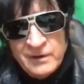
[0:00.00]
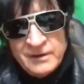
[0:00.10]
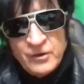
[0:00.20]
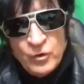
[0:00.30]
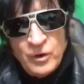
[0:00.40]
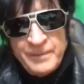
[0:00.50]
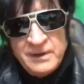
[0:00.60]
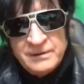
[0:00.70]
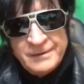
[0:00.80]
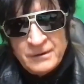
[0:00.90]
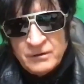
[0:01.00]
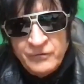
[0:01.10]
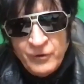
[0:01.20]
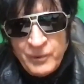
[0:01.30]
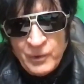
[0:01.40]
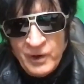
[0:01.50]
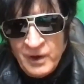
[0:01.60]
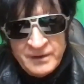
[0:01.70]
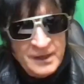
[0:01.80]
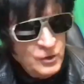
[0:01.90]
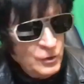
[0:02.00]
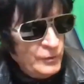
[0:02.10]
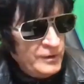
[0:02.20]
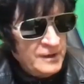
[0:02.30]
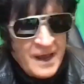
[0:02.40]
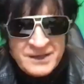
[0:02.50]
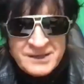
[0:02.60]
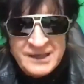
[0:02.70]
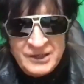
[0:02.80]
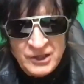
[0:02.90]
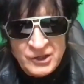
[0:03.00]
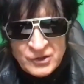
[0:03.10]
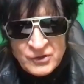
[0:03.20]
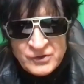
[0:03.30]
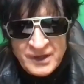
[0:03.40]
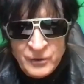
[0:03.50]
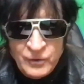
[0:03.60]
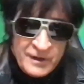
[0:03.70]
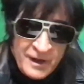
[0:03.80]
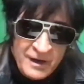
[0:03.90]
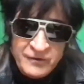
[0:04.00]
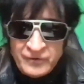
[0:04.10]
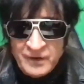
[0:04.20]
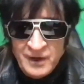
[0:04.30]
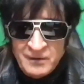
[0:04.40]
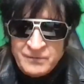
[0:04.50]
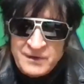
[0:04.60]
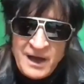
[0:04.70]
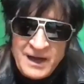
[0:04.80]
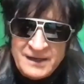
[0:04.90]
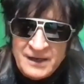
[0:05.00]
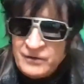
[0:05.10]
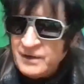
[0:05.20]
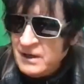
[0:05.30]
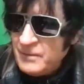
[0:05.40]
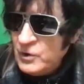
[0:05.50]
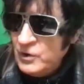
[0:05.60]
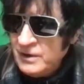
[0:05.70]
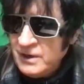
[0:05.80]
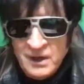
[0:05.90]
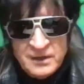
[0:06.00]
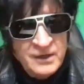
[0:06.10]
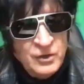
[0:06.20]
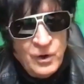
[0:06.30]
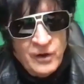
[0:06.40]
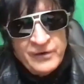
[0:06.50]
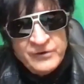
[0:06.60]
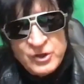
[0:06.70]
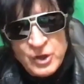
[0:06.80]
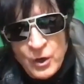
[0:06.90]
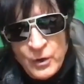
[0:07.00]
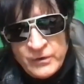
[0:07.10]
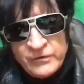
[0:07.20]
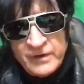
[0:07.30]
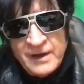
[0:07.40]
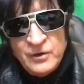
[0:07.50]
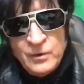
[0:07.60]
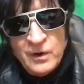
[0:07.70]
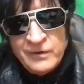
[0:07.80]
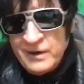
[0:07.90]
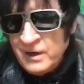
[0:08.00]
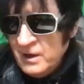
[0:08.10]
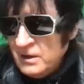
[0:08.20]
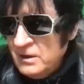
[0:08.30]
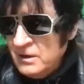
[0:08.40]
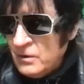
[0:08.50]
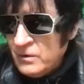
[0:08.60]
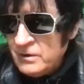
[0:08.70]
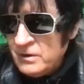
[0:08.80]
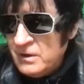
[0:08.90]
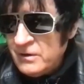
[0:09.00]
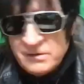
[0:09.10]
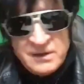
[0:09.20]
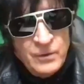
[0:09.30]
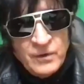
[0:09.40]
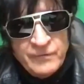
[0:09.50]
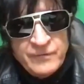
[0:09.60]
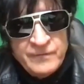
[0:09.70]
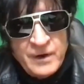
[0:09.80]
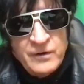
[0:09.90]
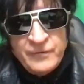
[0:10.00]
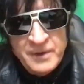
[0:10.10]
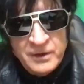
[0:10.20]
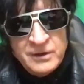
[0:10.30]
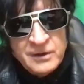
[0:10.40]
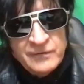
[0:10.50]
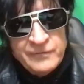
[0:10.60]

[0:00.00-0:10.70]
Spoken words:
They grew up in Liverpool. They knew the nasty teachers. They knew the nice guy down the neighborhood. They knew all the jokes. They knew all the they were very familiar.